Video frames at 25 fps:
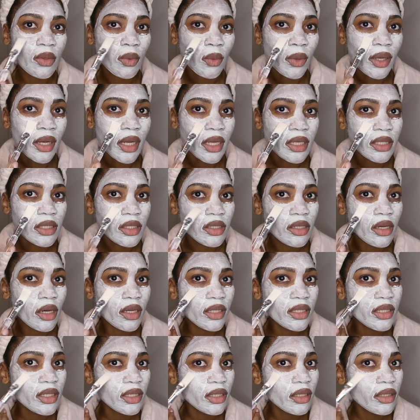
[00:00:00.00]
When I
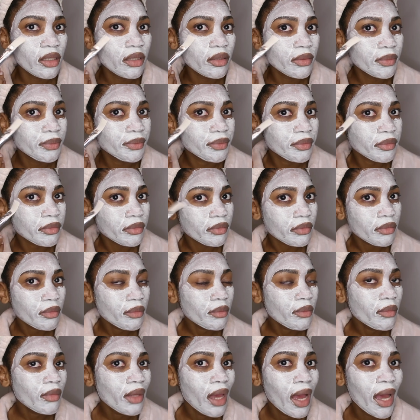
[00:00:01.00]
started,
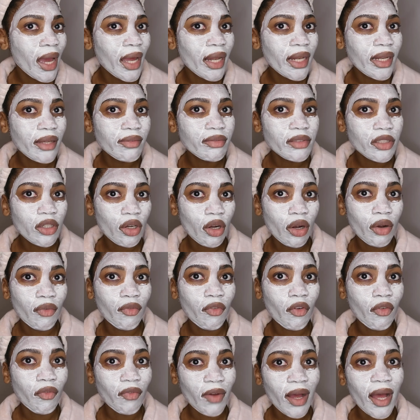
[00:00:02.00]
I left it on
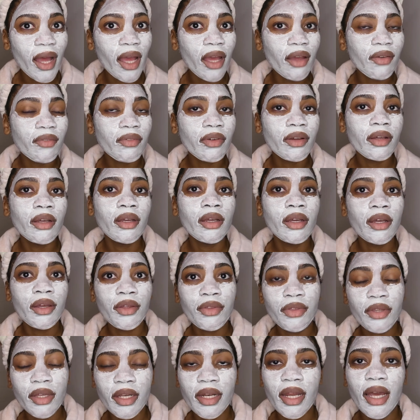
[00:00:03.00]
for
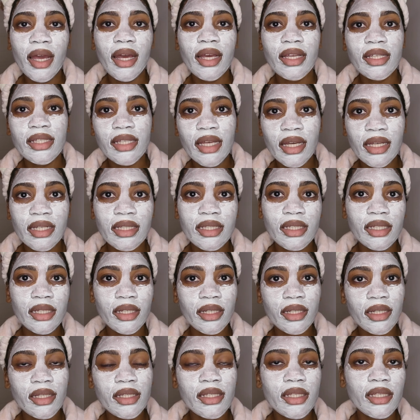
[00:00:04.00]
5. Then as I did
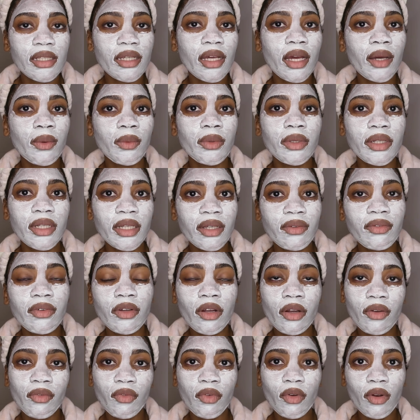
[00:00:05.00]
it, I would leave it
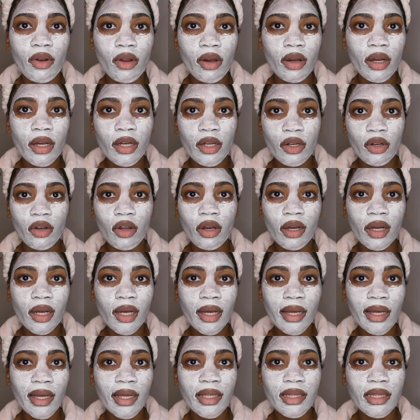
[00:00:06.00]
on for longer and longer.
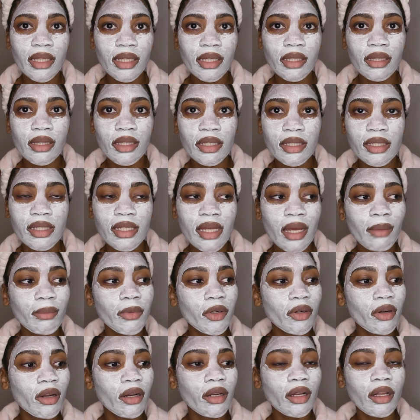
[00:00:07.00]
I think this time
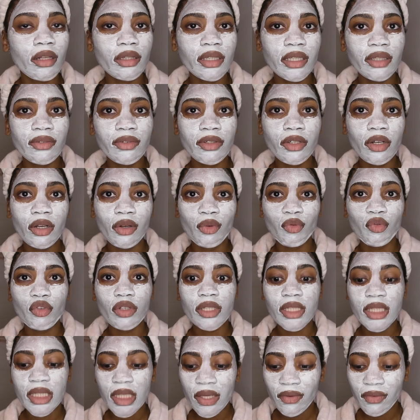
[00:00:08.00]
around I'll leave it on for
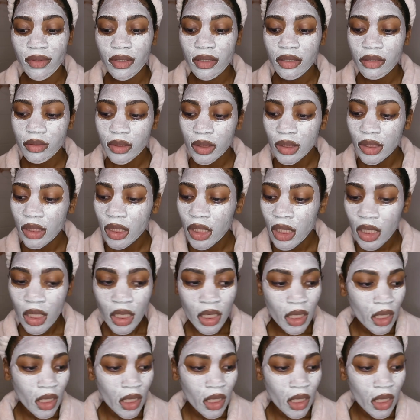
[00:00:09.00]
7.